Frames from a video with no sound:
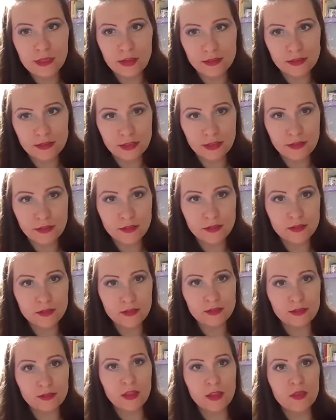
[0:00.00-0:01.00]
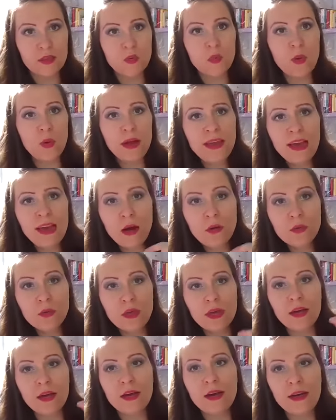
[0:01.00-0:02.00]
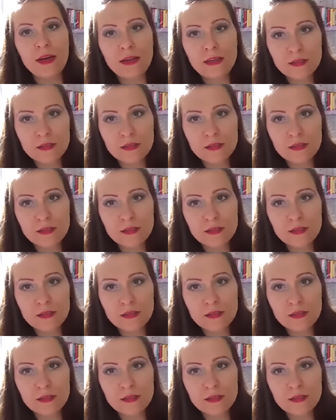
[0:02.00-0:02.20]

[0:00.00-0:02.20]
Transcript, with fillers: their sentences and the way how they are